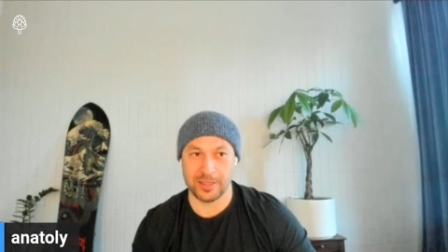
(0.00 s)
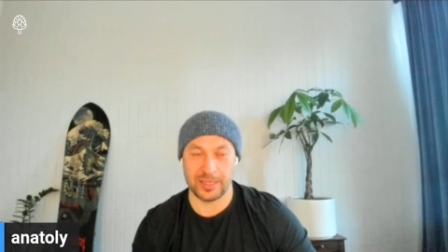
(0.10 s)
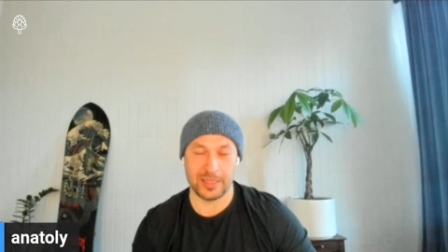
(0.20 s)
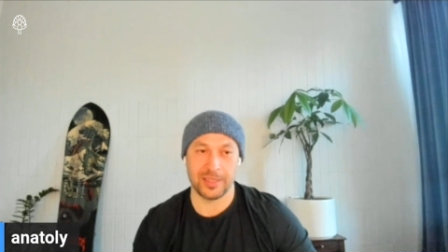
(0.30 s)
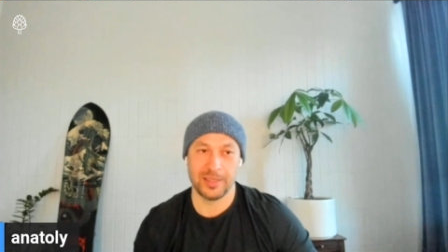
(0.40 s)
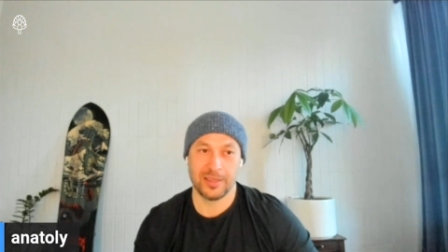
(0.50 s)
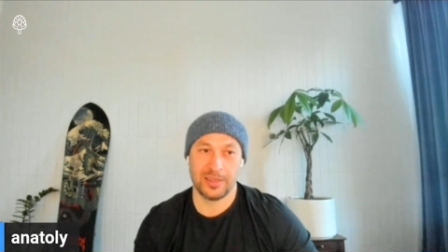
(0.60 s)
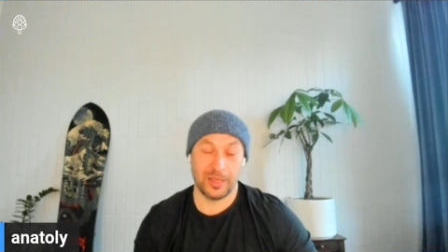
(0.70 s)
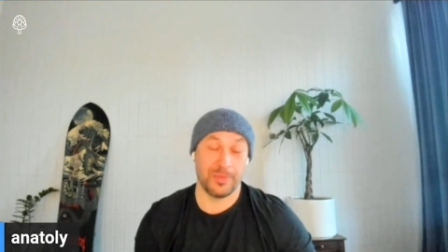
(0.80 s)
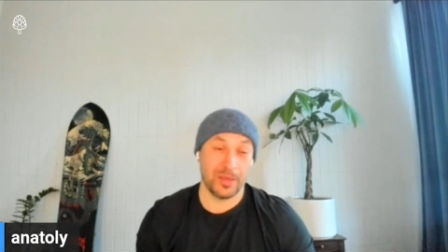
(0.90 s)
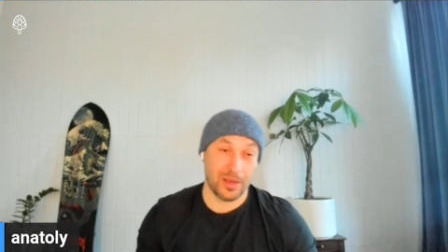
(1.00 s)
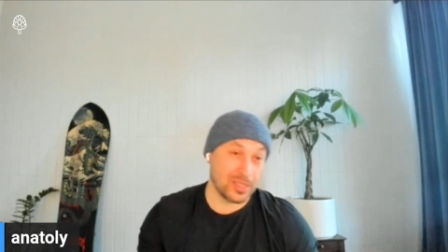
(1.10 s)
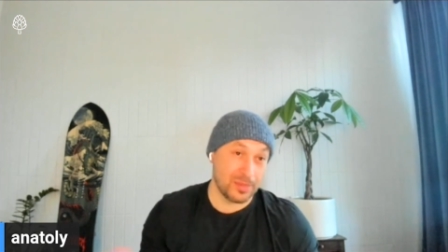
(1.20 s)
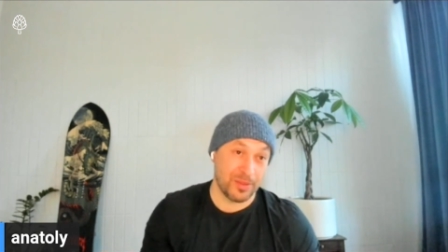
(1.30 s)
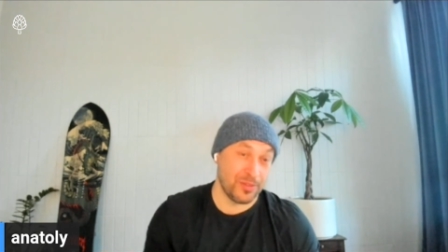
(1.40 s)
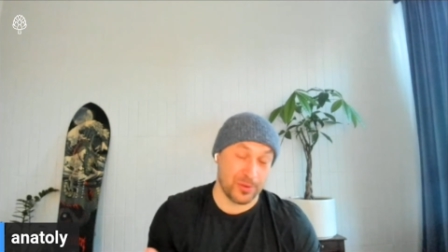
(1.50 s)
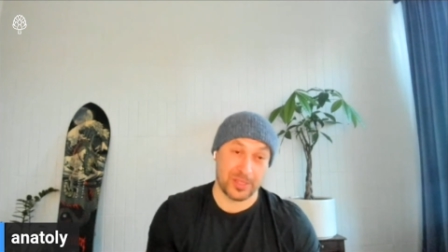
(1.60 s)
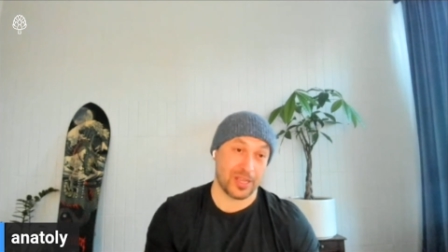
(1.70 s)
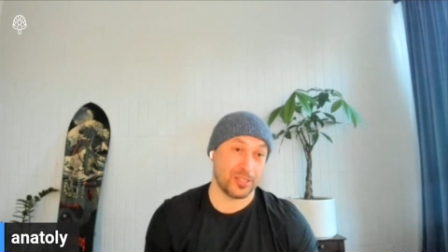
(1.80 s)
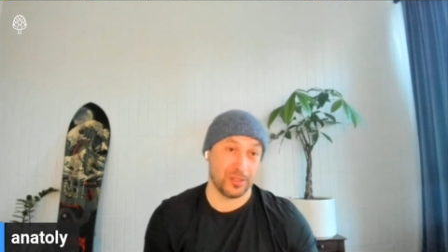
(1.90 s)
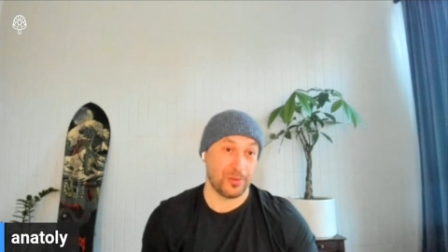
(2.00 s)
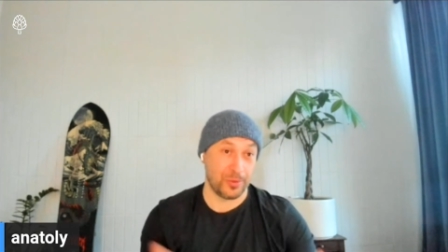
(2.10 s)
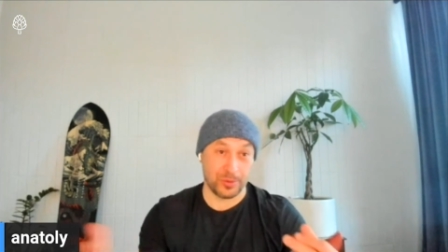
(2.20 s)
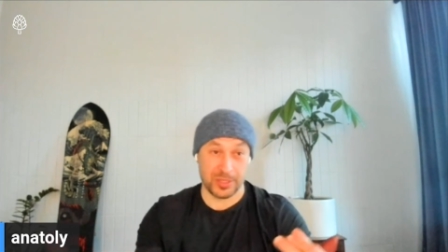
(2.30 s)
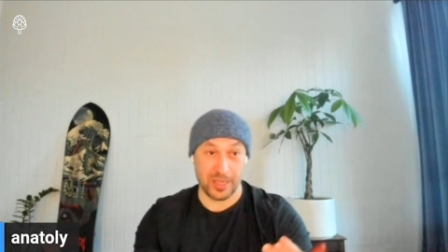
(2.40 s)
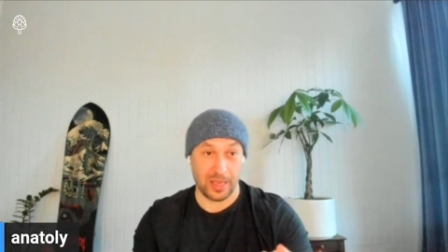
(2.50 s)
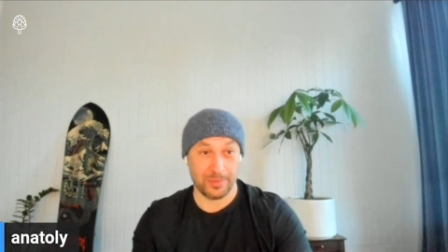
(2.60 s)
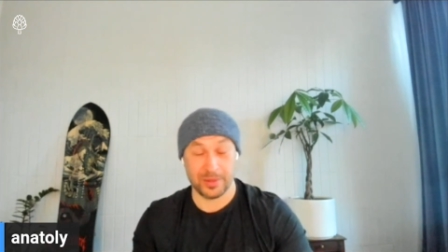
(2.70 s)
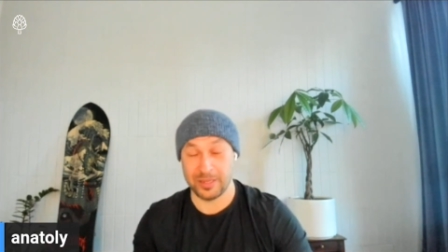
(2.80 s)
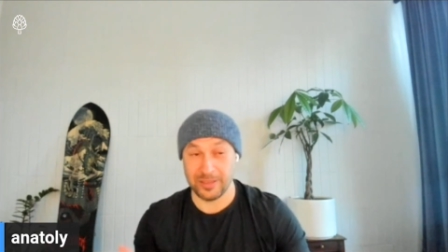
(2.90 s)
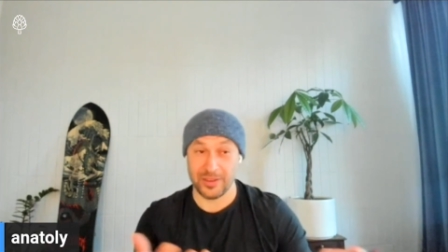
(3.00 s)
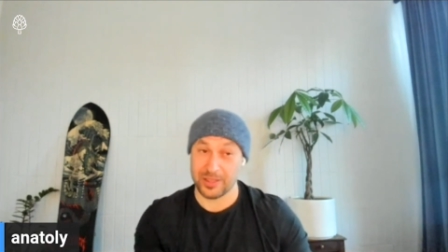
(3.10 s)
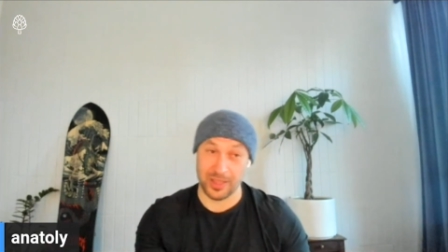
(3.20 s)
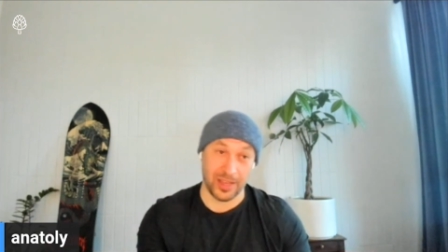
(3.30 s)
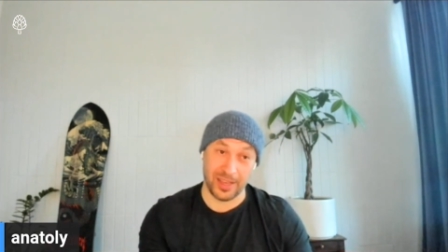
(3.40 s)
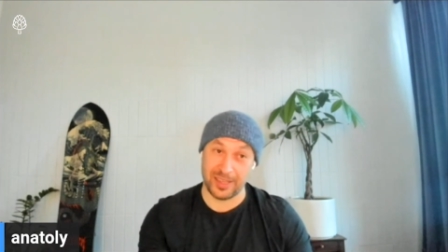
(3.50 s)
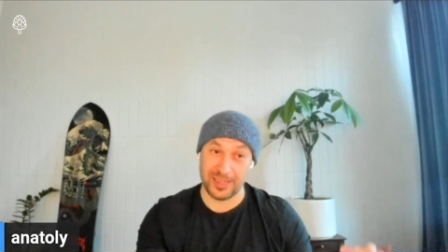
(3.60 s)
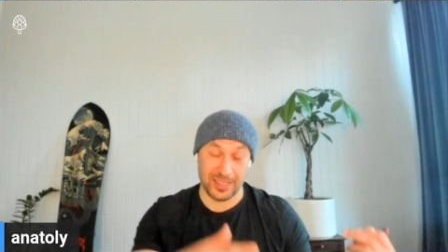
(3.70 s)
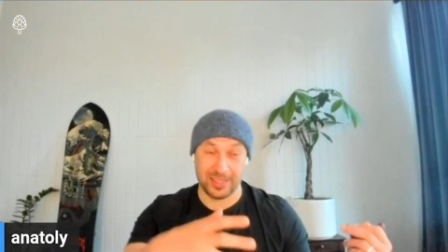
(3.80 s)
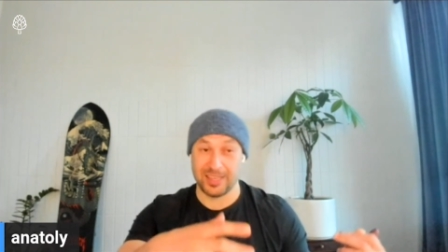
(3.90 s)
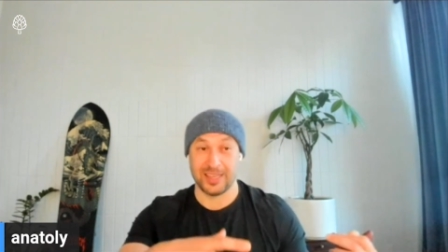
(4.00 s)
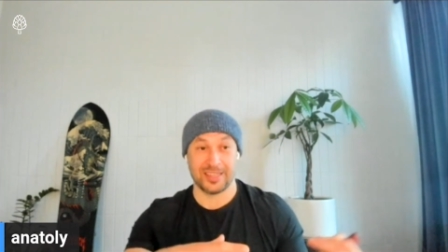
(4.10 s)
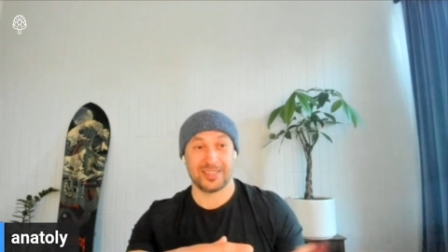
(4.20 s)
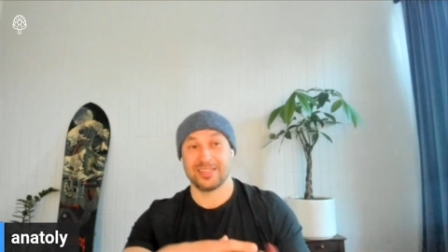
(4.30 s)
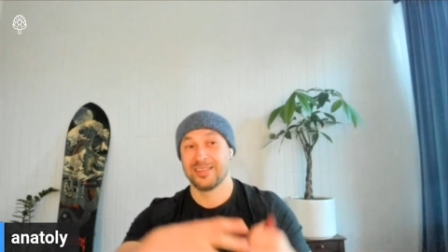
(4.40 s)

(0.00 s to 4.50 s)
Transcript: Like, it'd be awesome if it was actually RuneScape and EVE Online and like